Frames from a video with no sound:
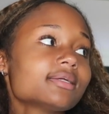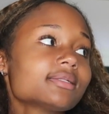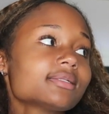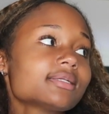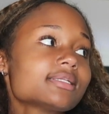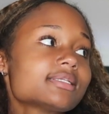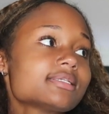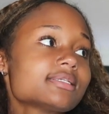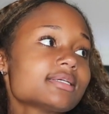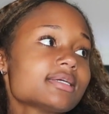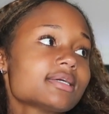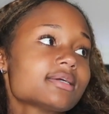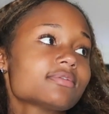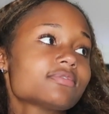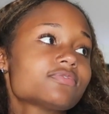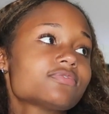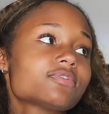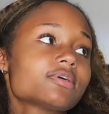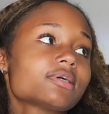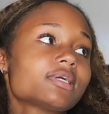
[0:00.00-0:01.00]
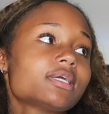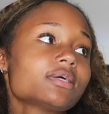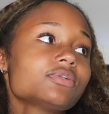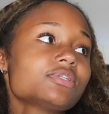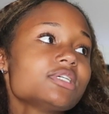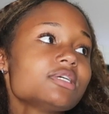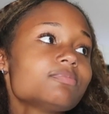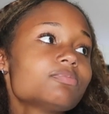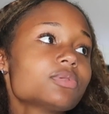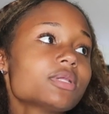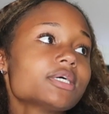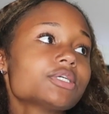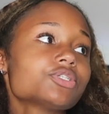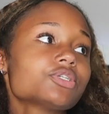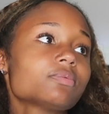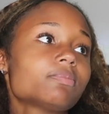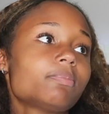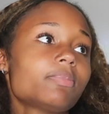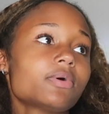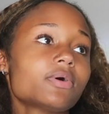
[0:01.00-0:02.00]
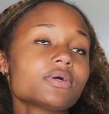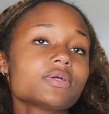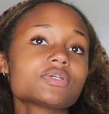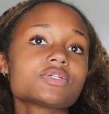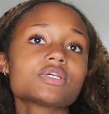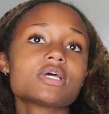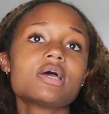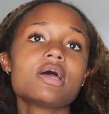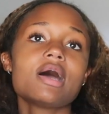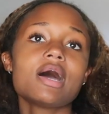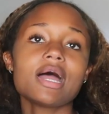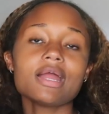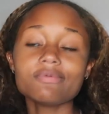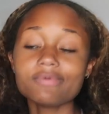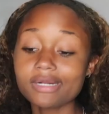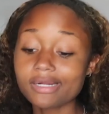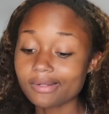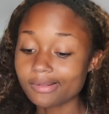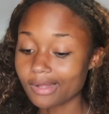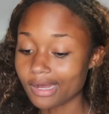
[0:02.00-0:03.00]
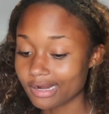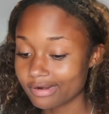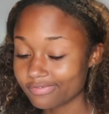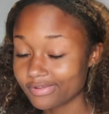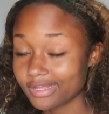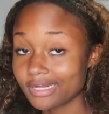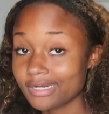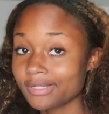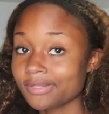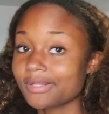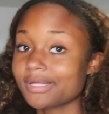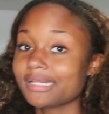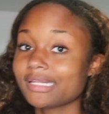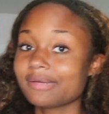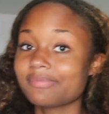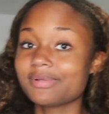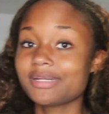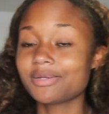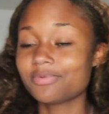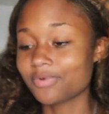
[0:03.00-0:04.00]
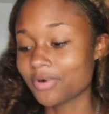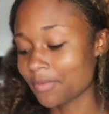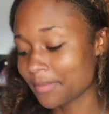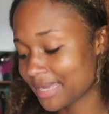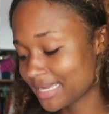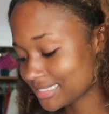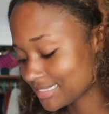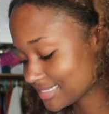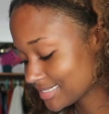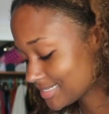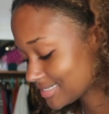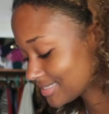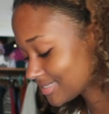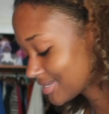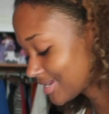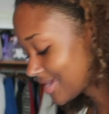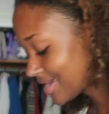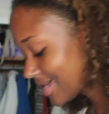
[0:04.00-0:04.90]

Let's see, for guilty pleasure books, I read a lot of Kindle Unlimited romances,